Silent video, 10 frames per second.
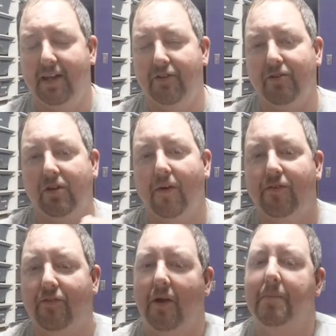Desert
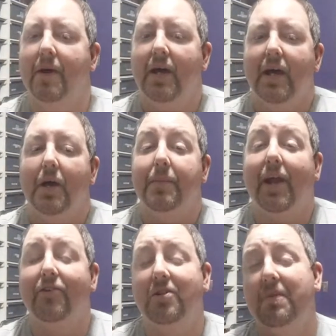Ghost from.
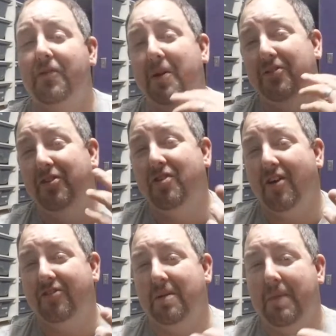Because some of you had
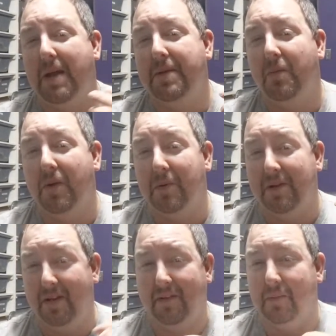suggested maybe we were
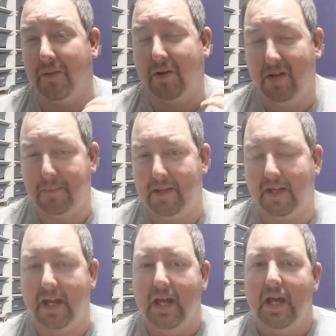dealing with
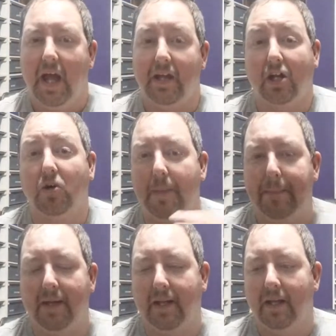cryptic. And a
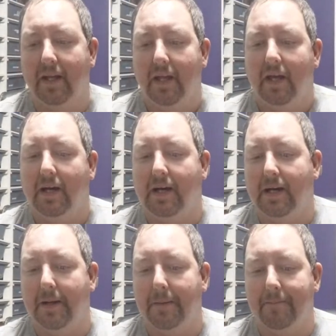cryptic
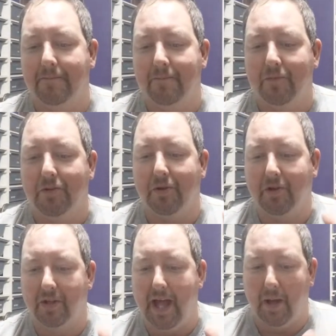to
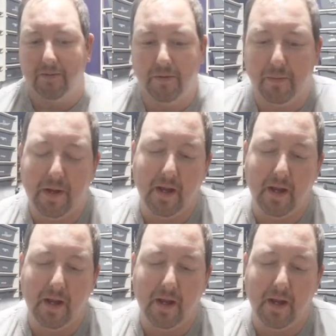a clown.